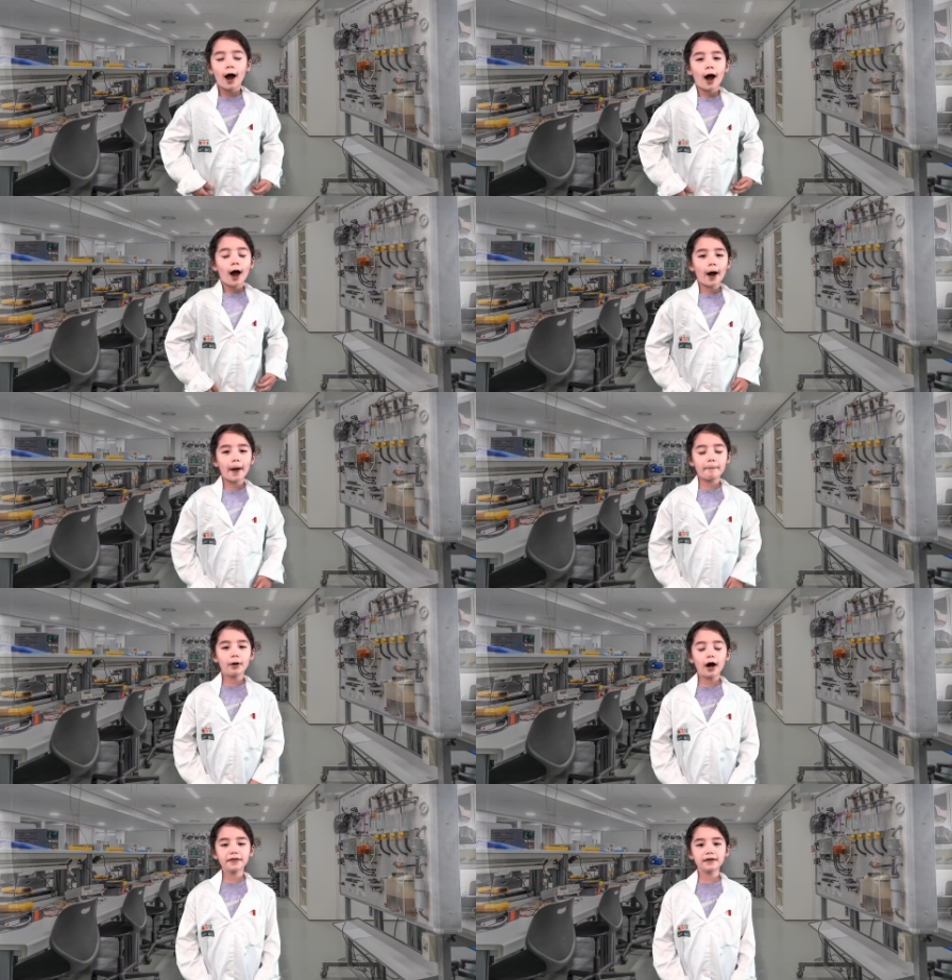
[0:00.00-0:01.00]

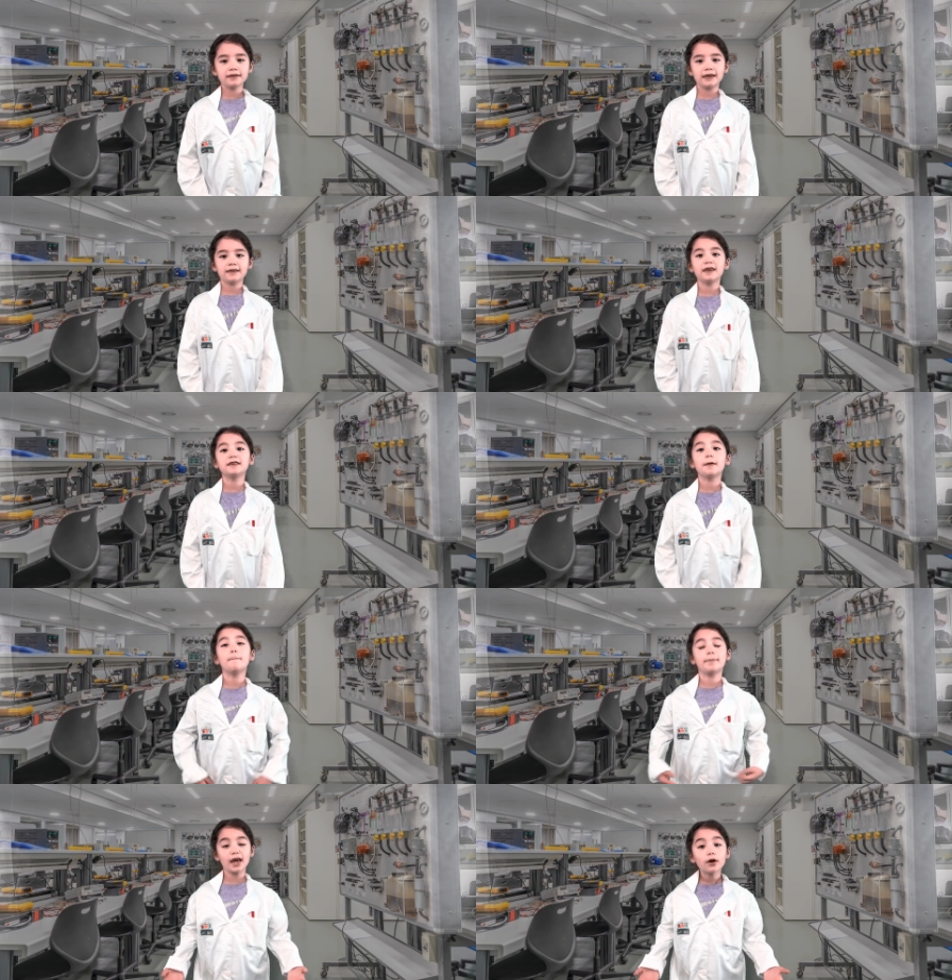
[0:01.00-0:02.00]
Hypothesis is a
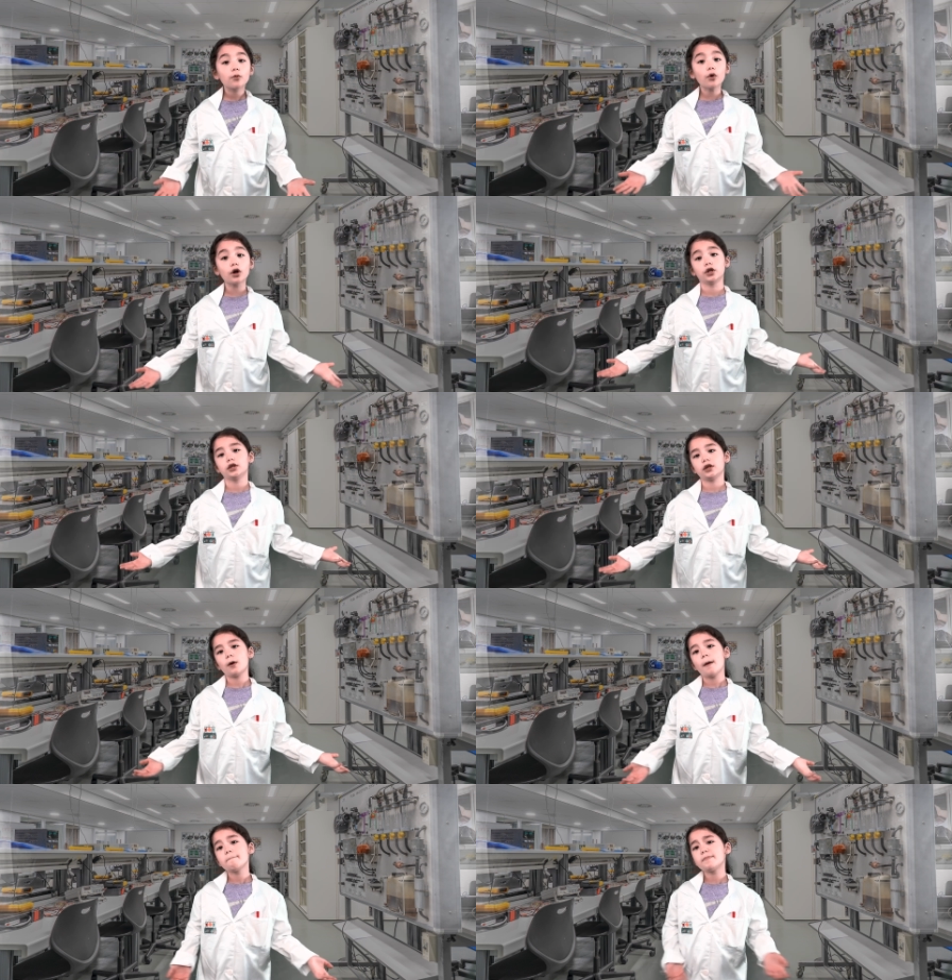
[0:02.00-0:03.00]
big word,
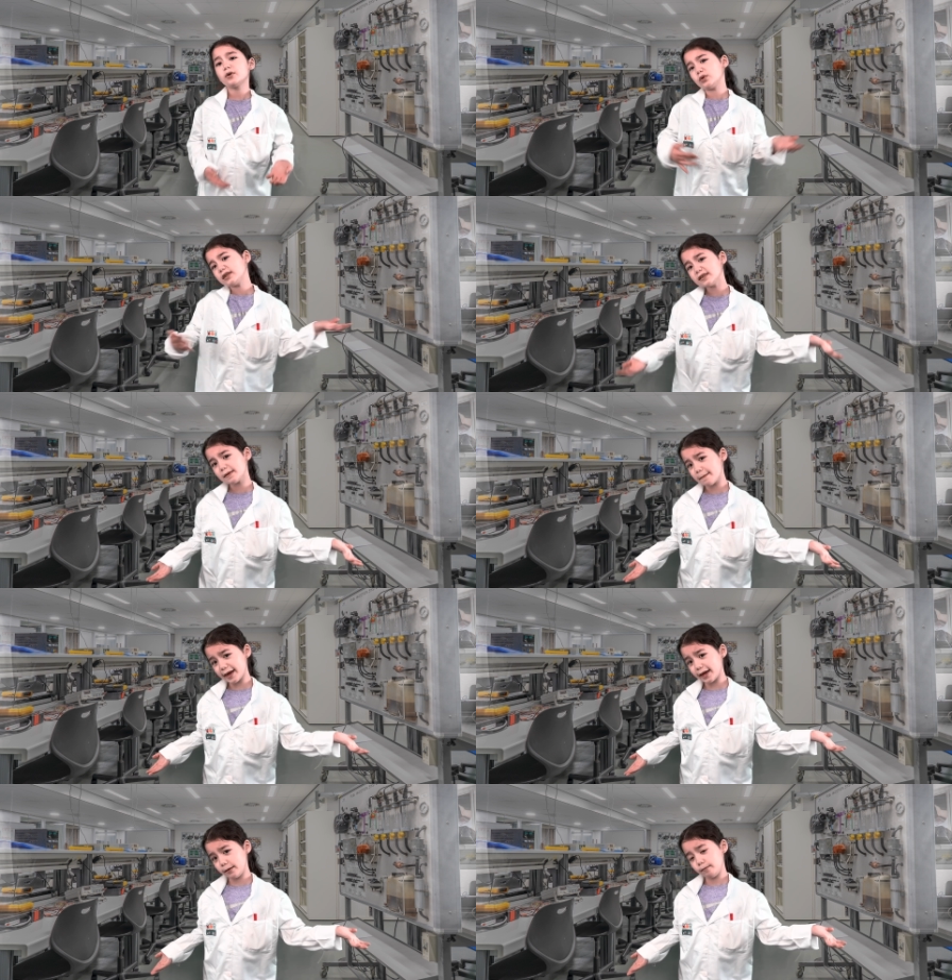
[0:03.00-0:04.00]
but what does it
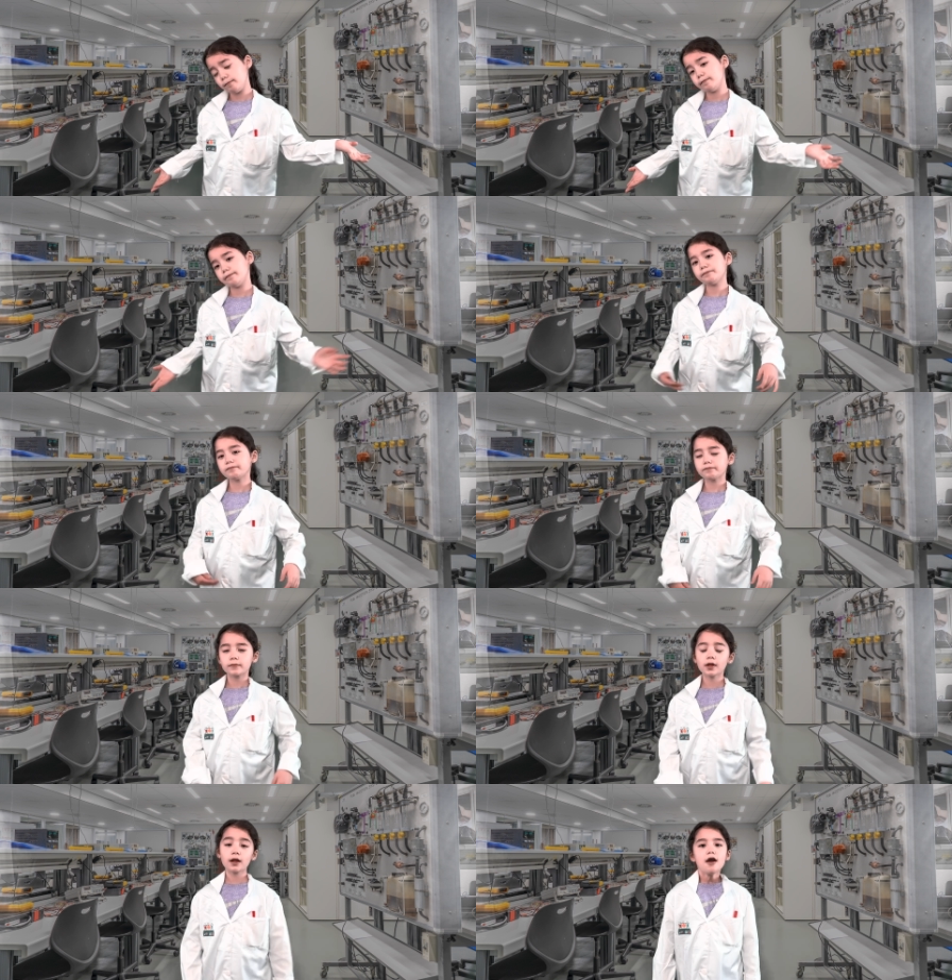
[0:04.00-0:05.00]
mean?
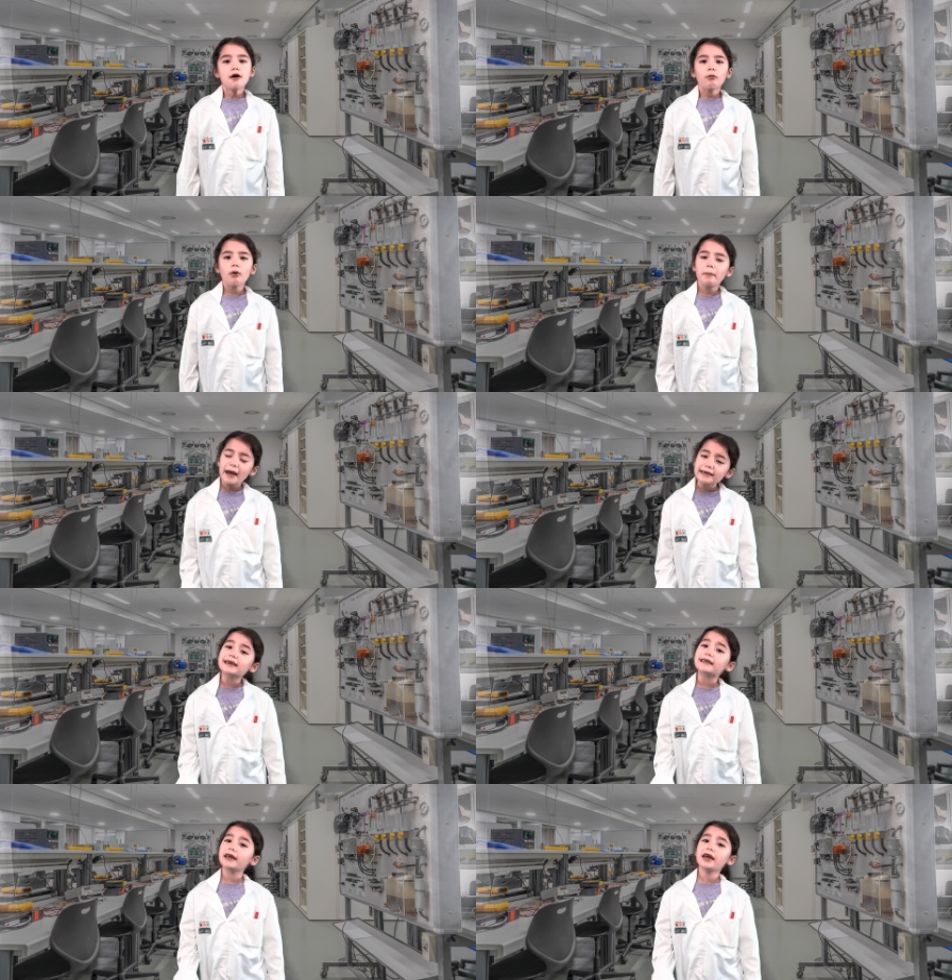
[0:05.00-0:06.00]
Well,
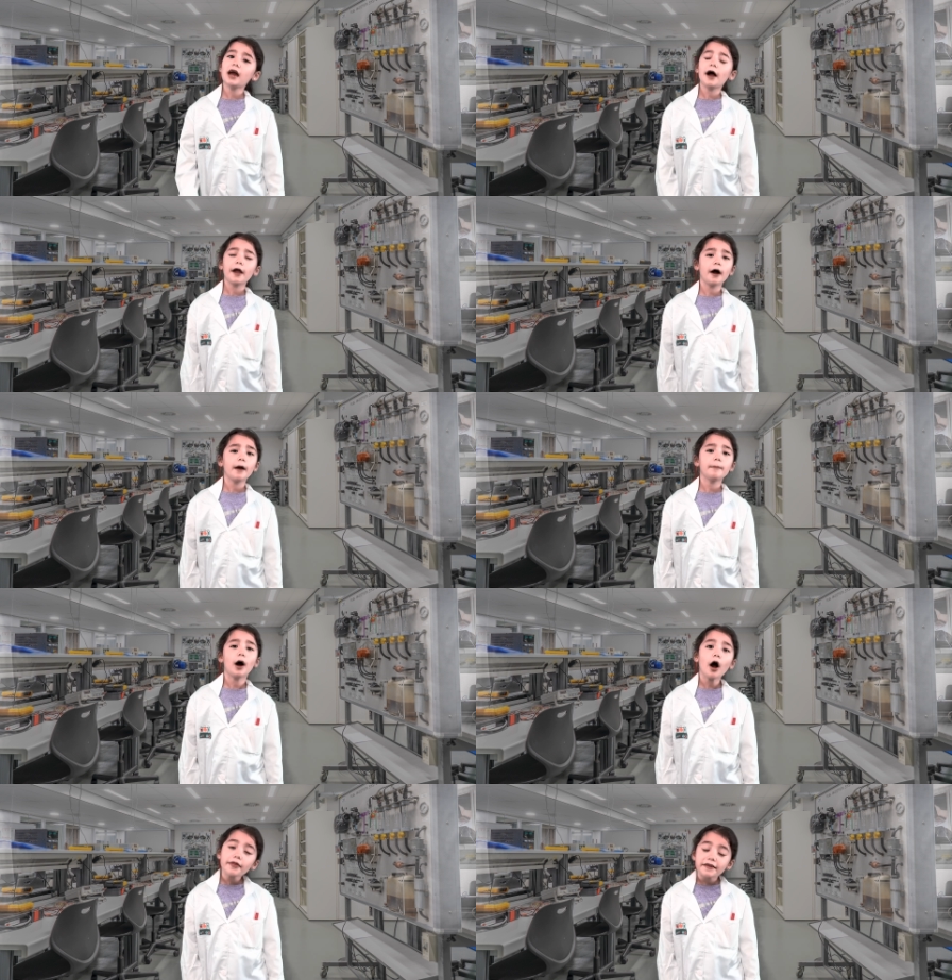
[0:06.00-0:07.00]
basically, a
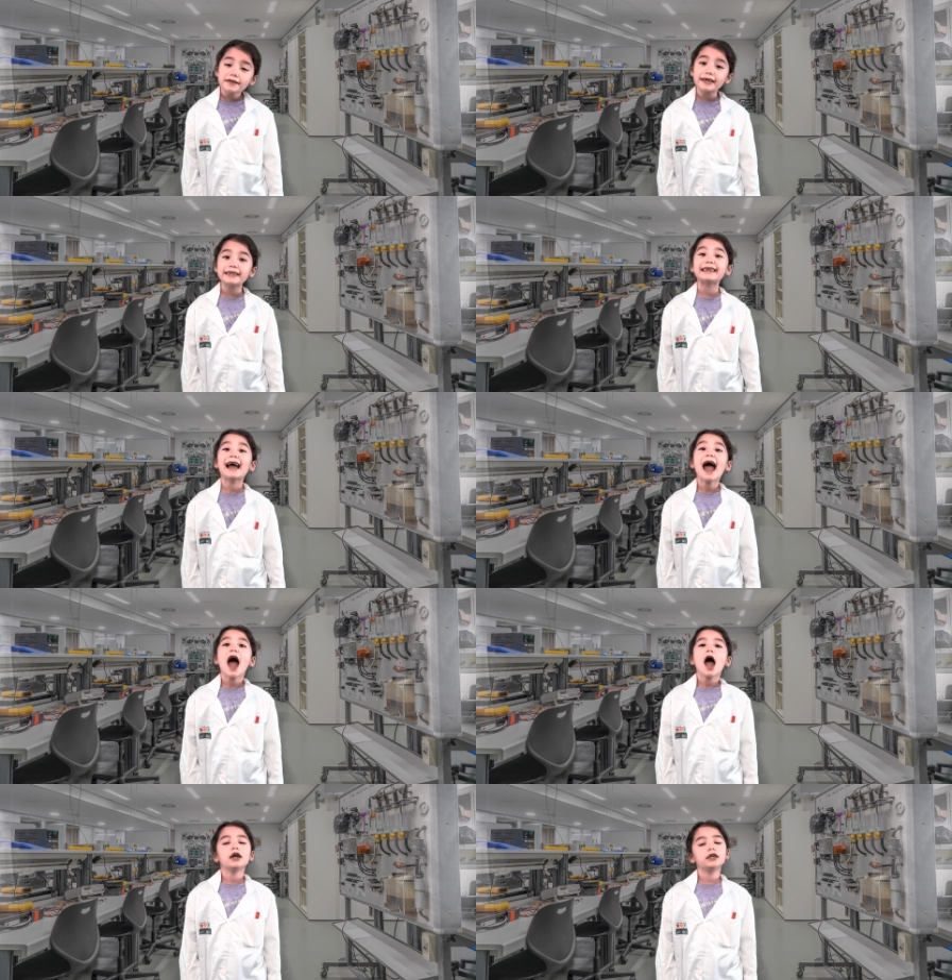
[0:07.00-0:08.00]
hypothesis
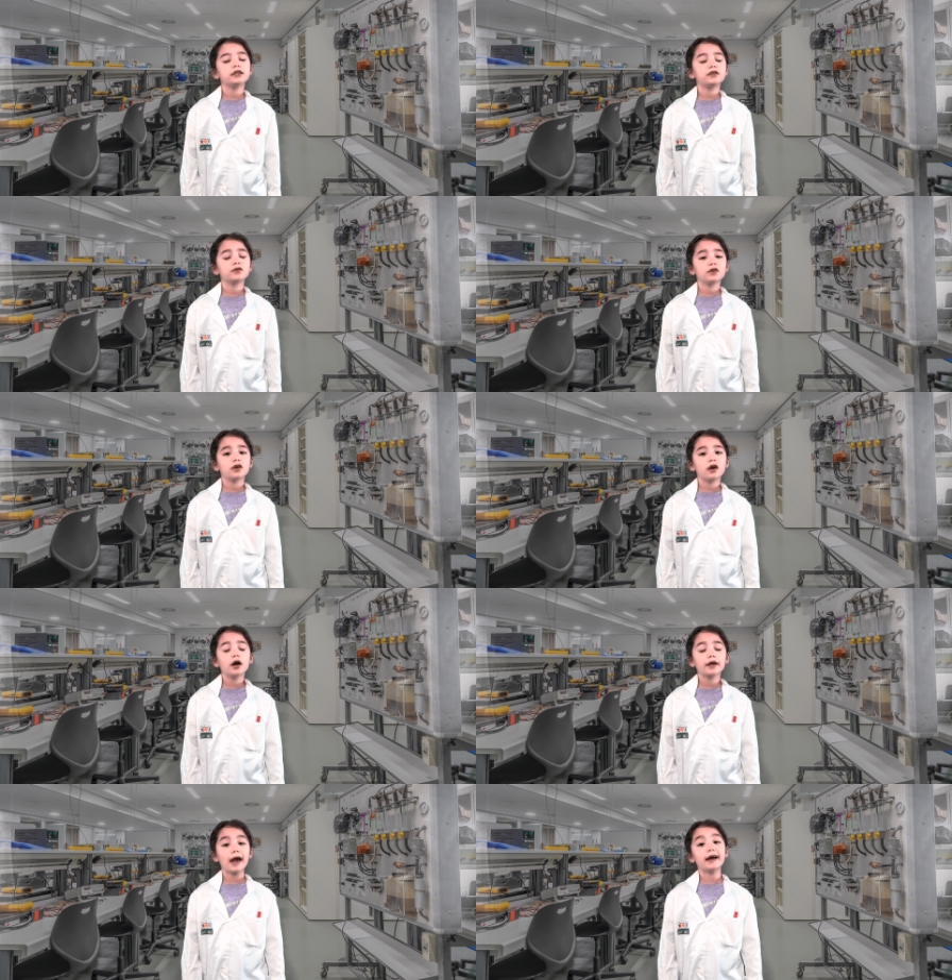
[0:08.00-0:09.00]
is a
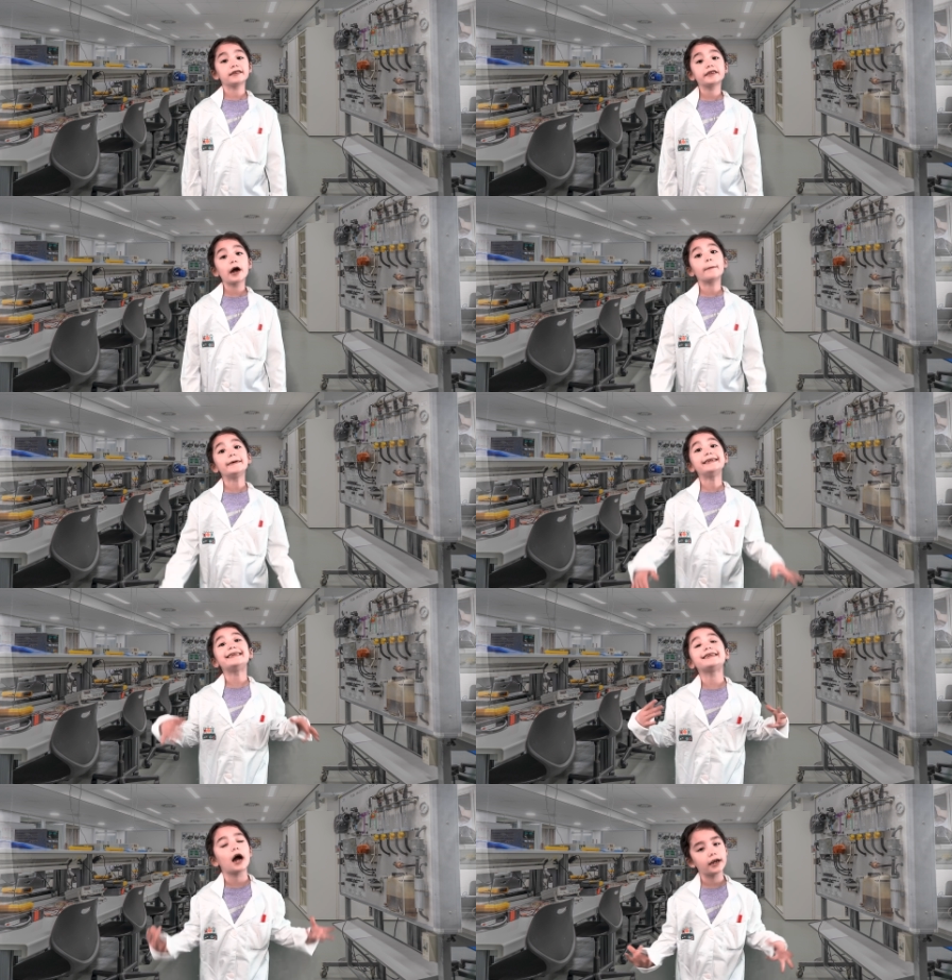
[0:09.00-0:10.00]
guess that we
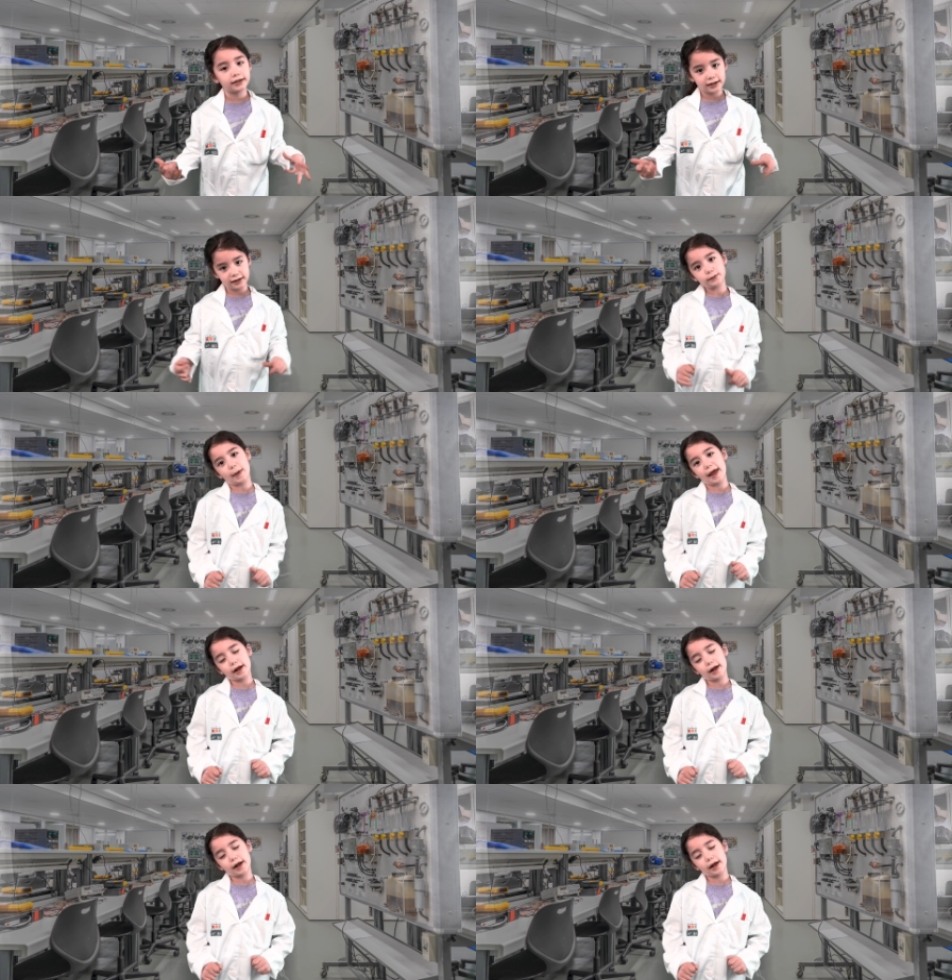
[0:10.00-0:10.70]
scientists make.